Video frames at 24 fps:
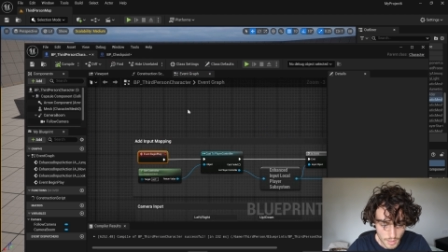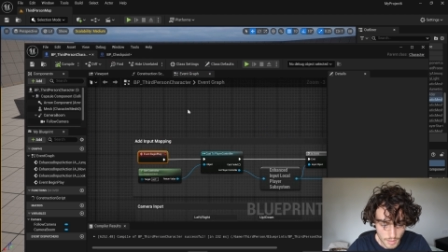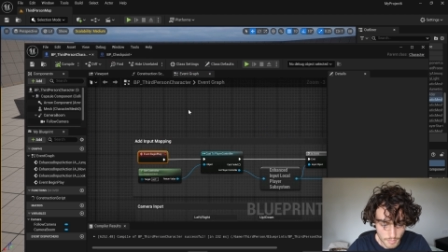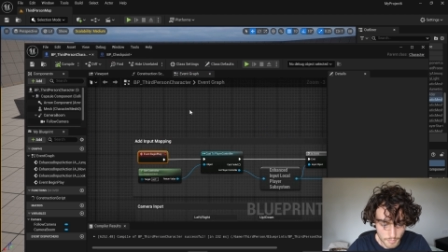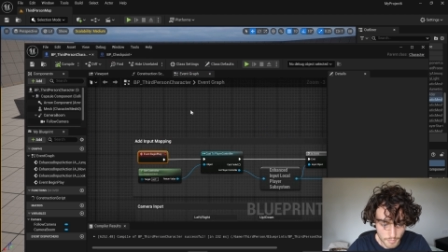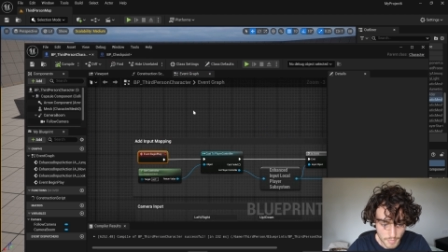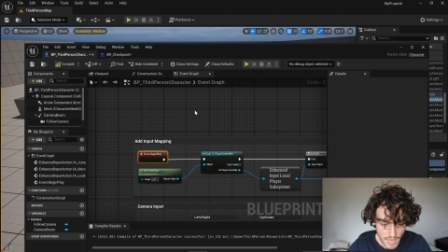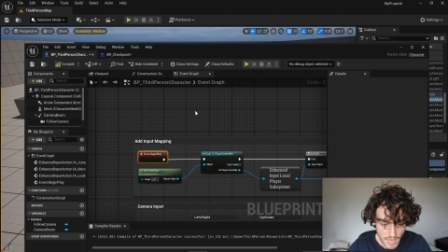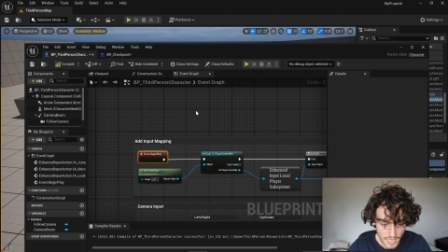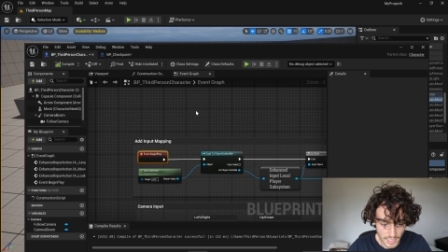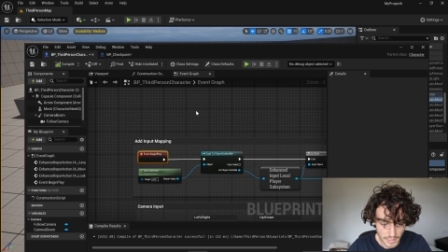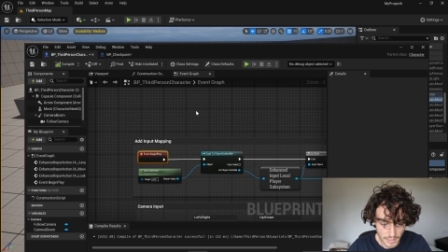
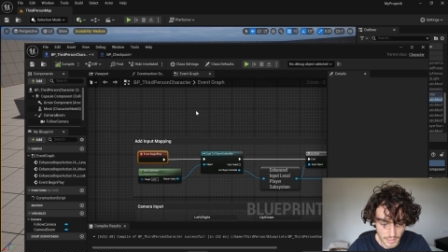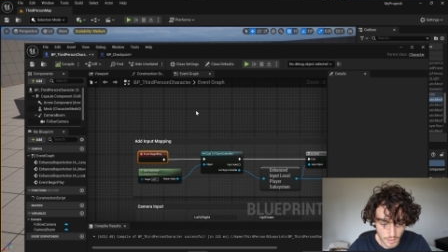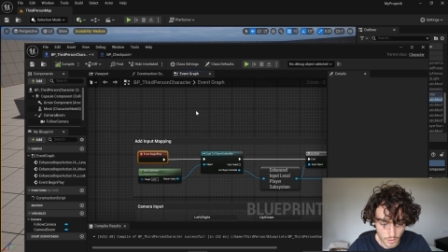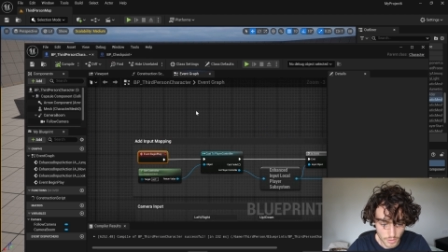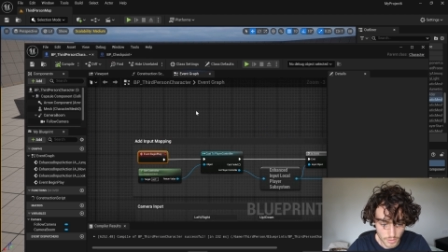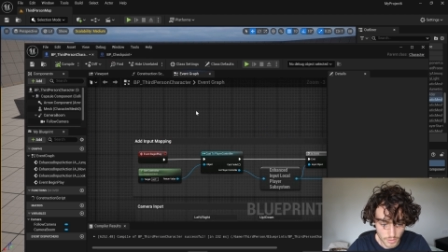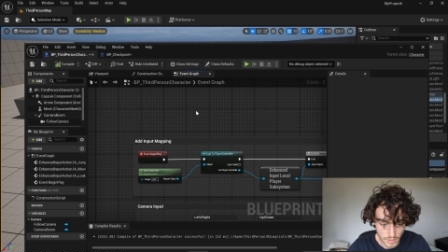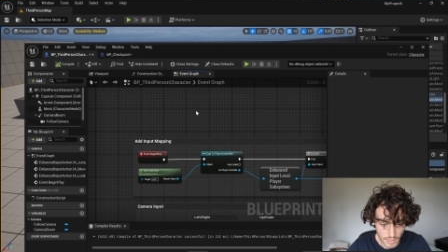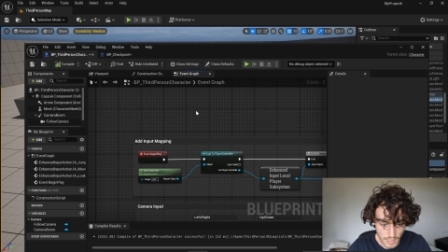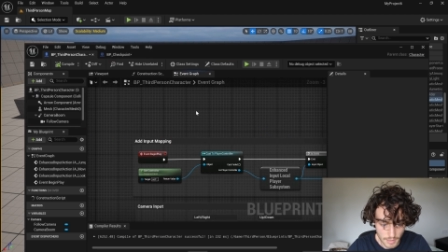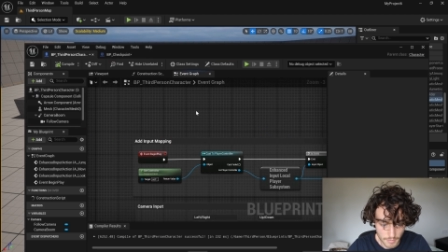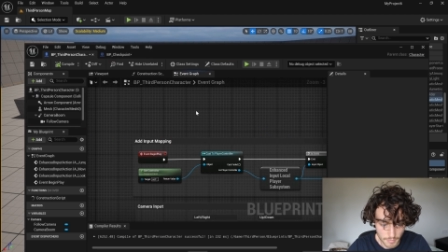and paste
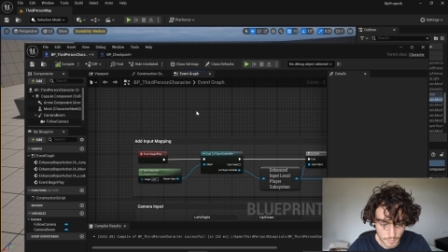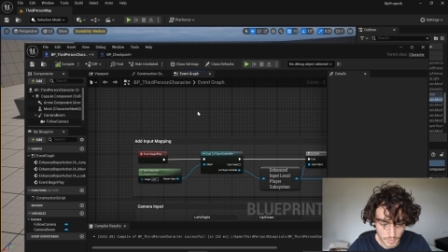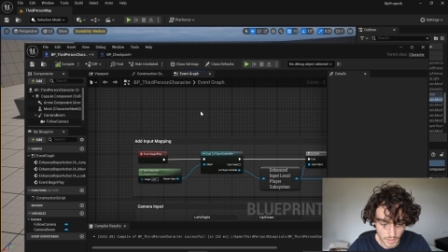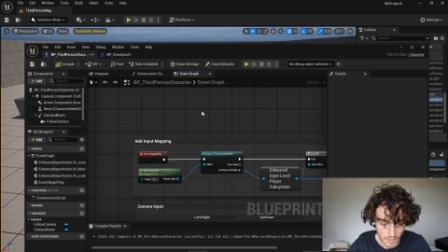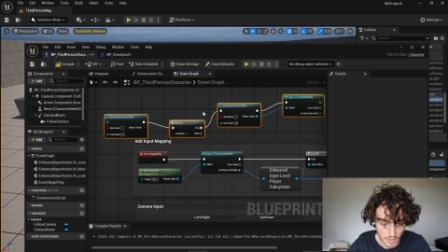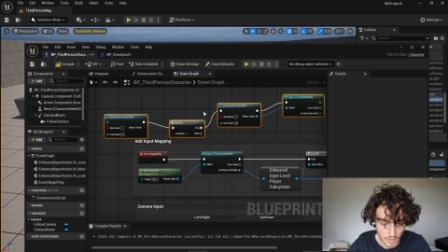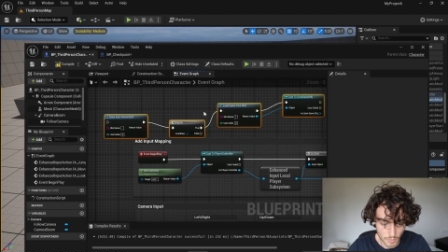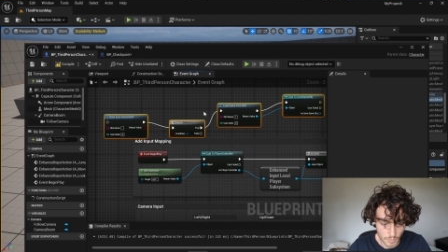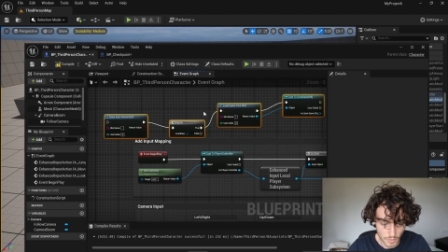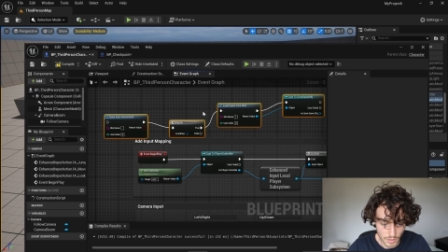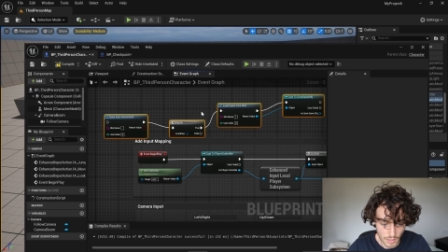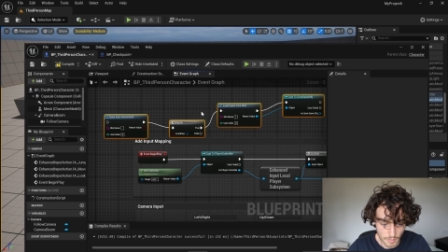those in
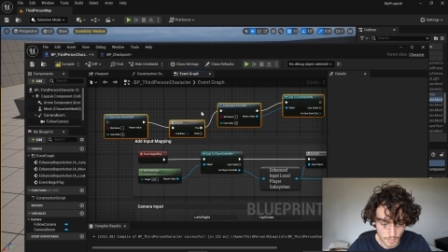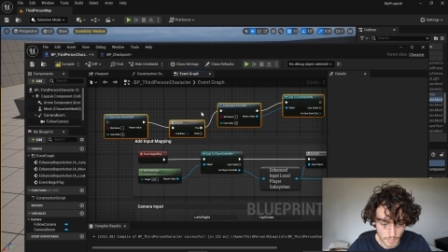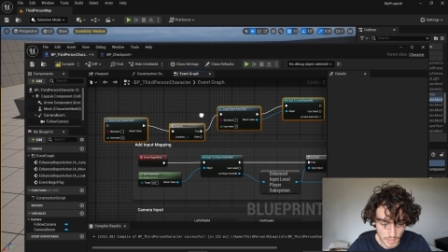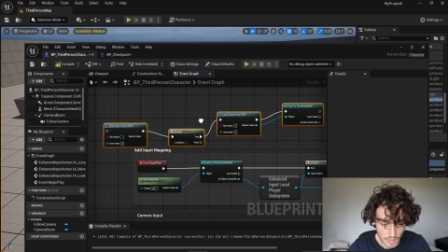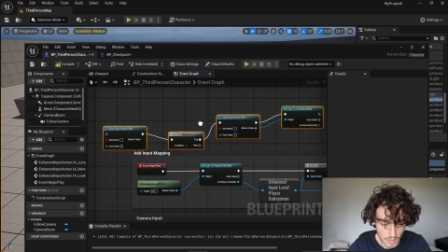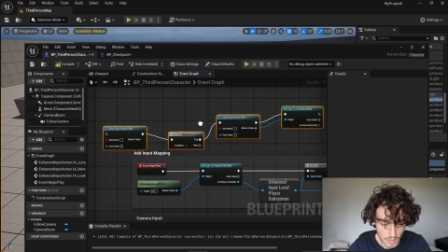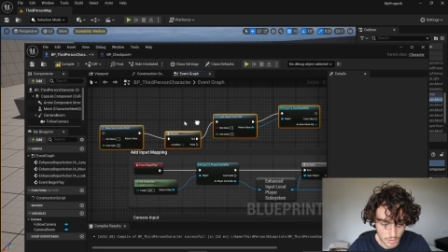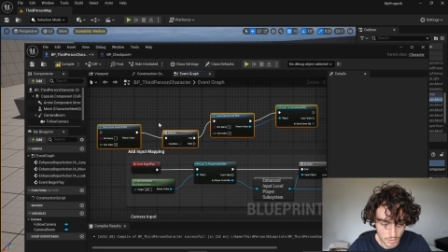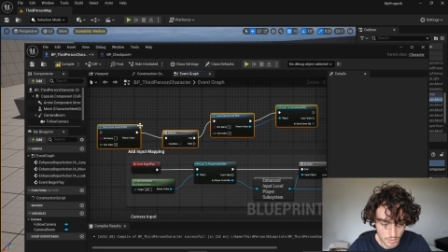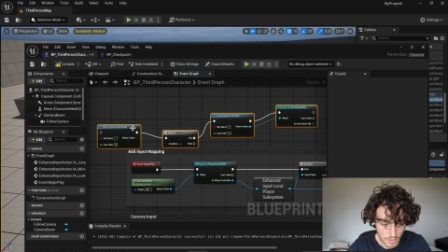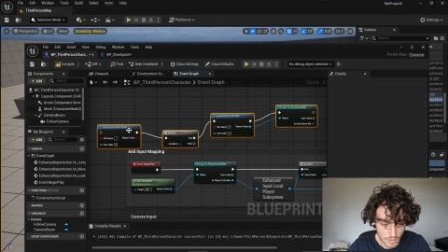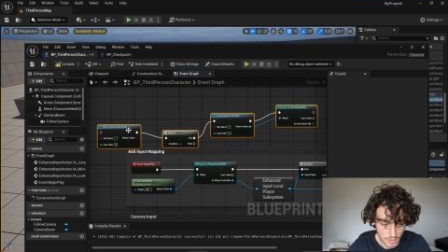because we're going to be
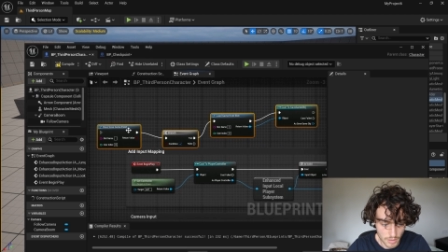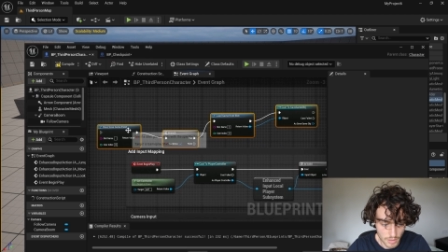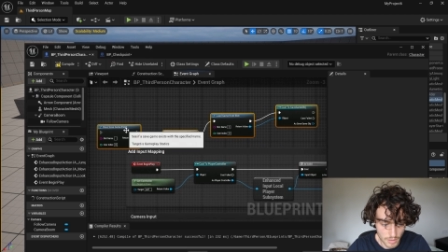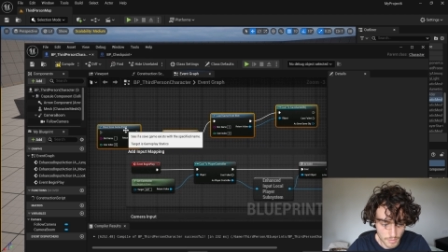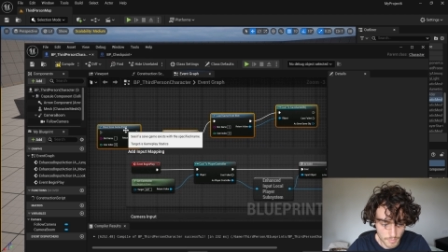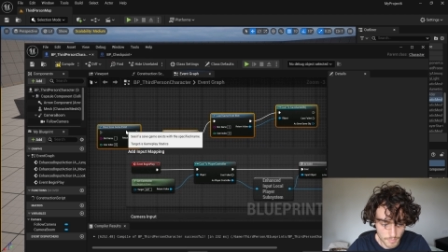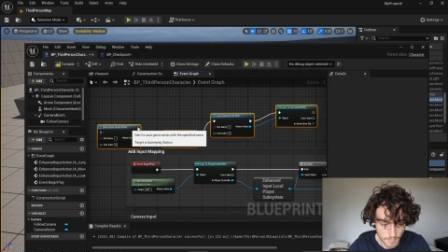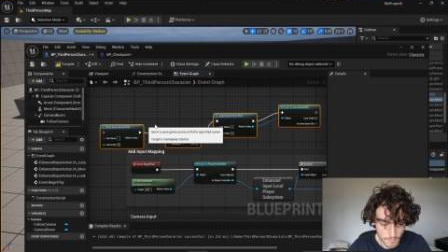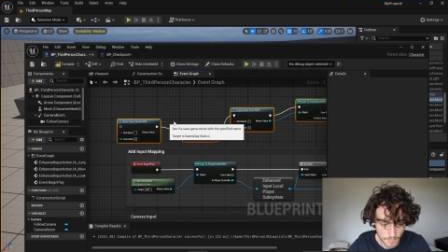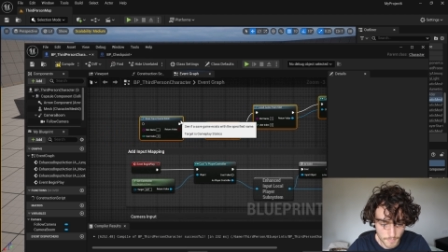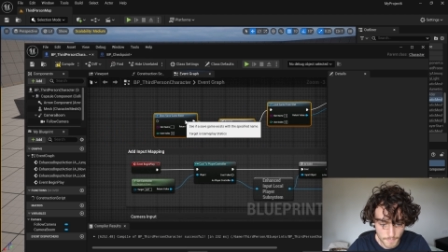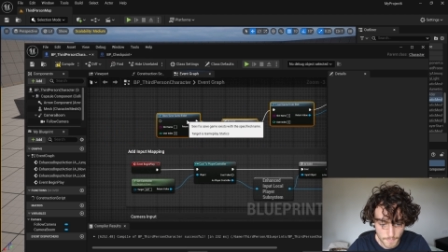using
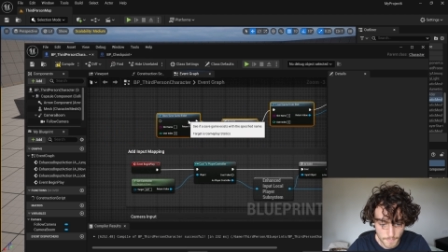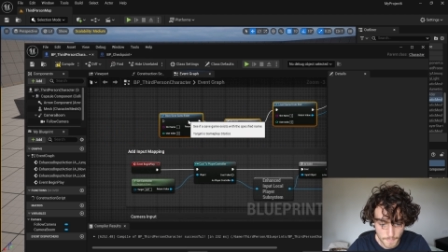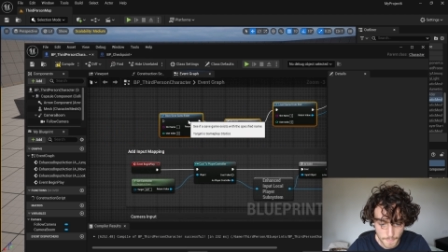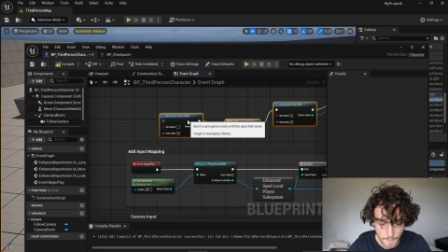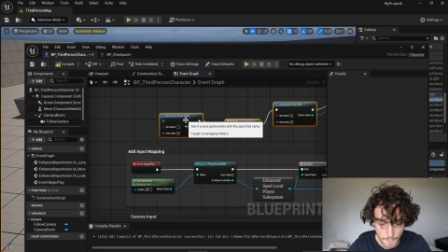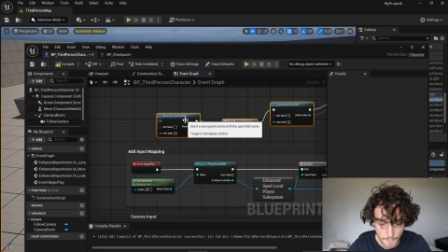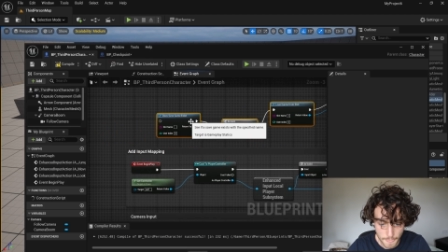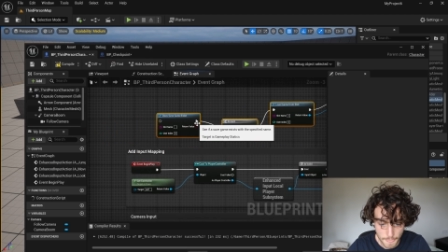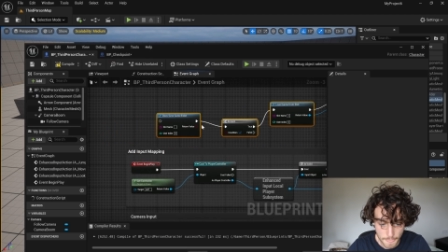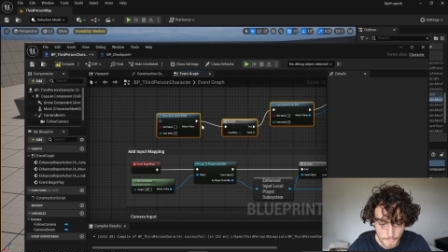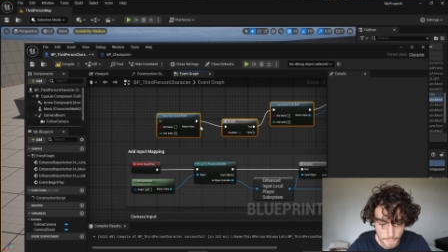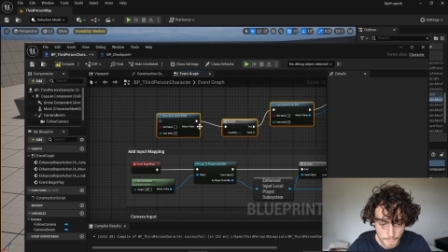them
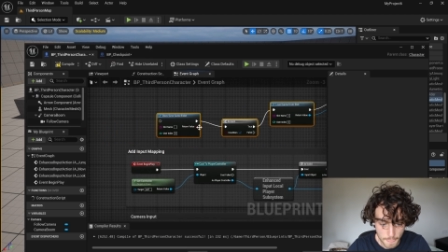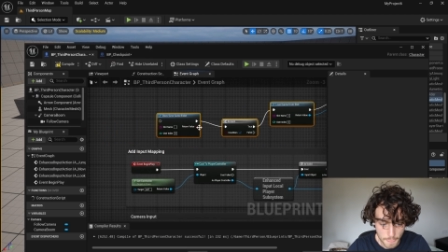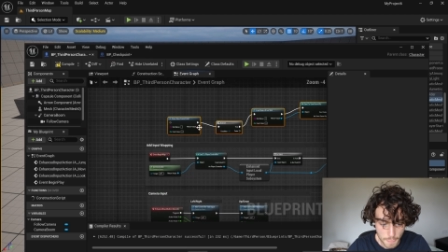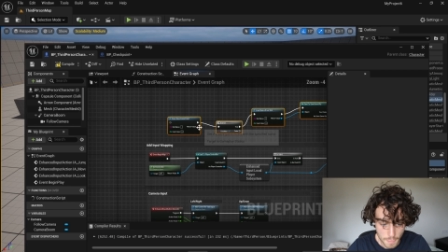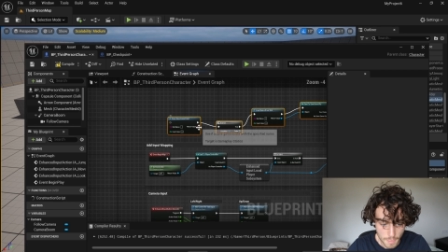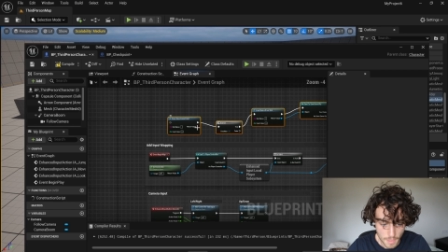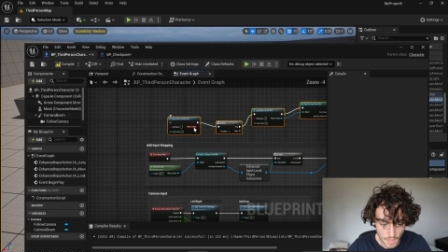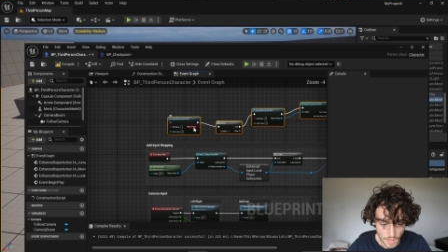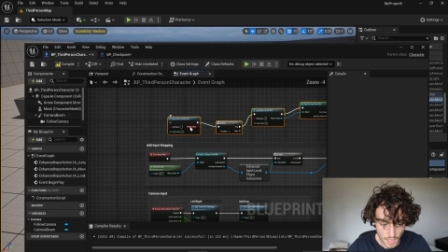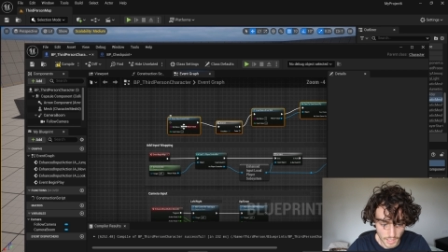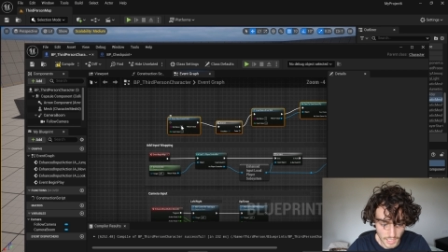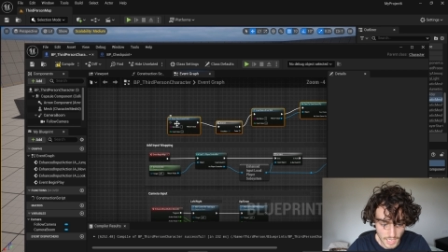
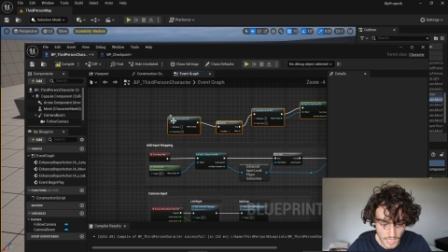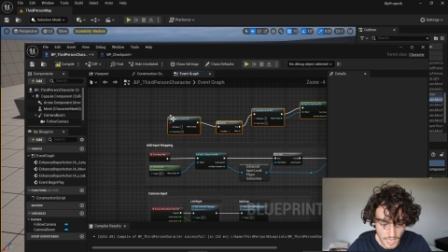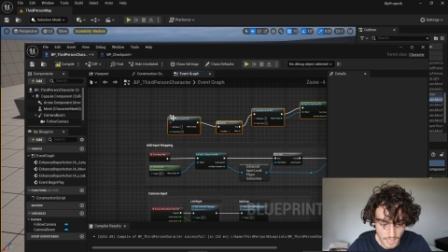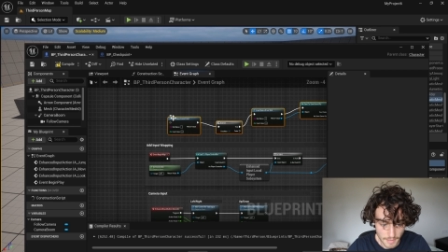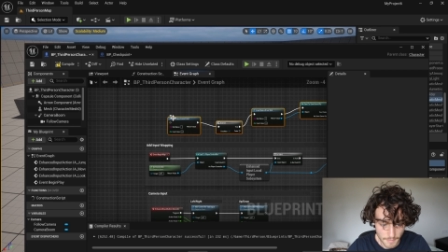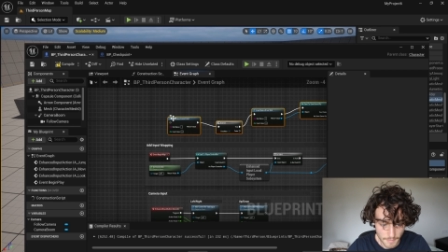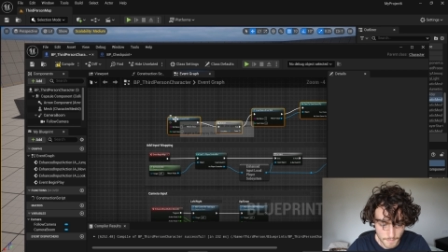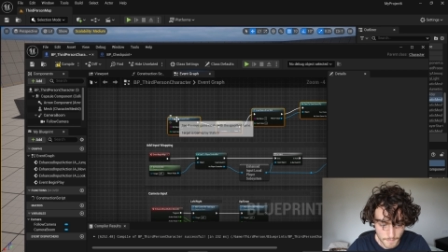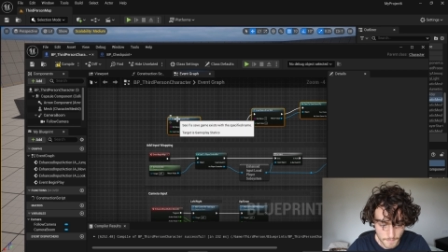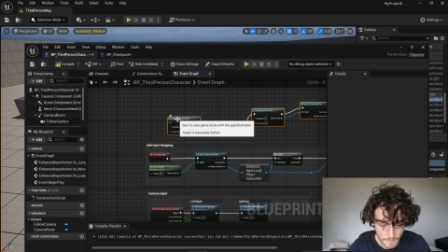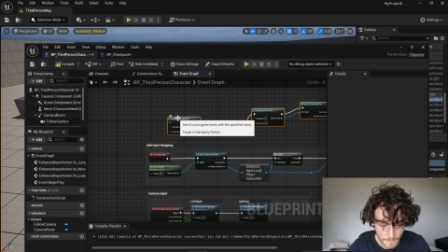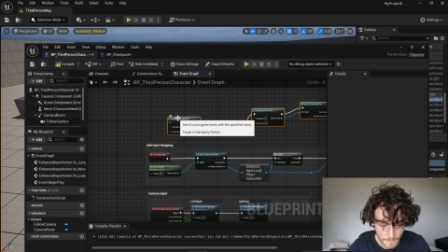again.